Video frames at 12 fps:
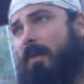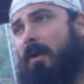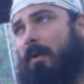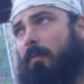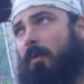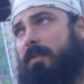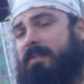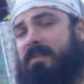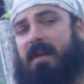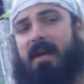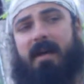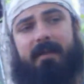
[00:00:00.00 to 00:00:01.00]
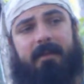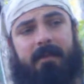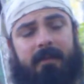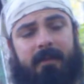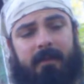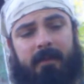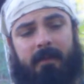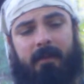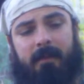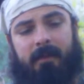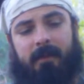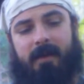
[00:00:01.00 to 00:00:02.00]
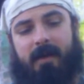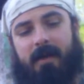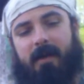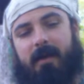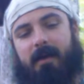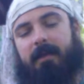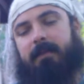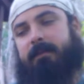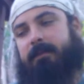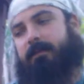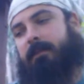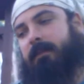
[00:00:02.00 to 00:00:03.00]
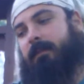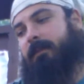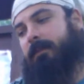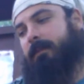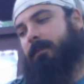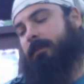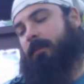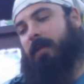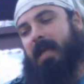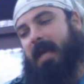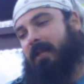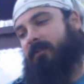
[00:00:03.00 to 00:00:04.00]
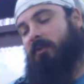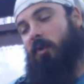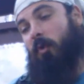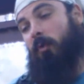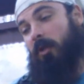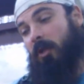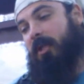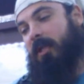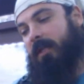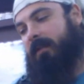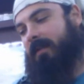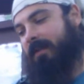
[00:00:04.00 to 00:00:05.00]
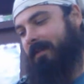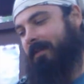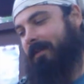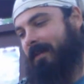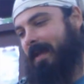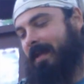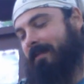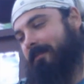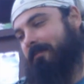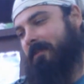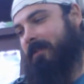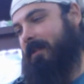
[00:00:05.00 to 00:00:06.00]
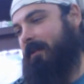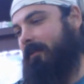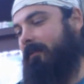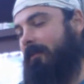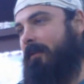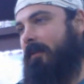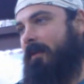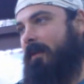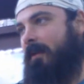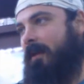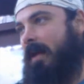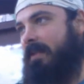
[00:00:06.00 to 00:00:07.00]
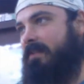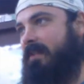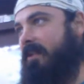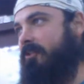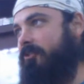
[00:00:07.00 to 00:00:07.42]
on one side. But yeah, it's cool looking, and you know, I stayed